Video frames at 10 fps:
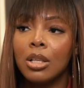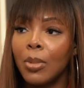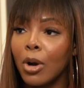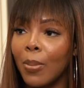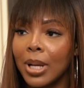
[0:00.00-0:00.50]
the
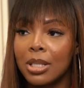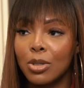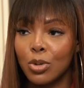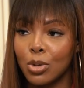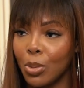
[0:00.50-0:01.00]
makeup
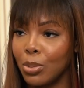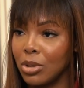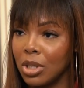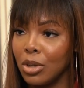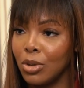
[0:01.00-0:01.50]
artist will stop
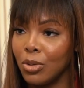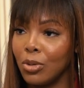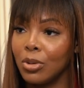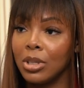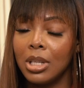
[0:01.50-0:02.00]
using
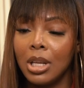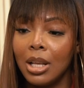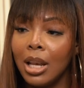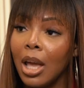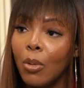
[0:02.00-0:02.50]
you. The
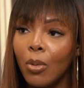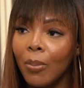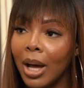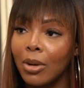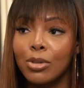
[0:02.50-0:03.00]
lay
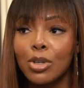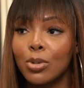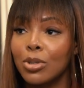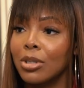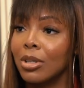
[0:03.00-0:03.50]
woman who just
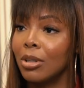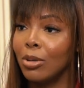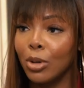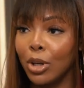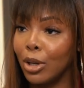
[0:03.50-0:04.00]
wants to look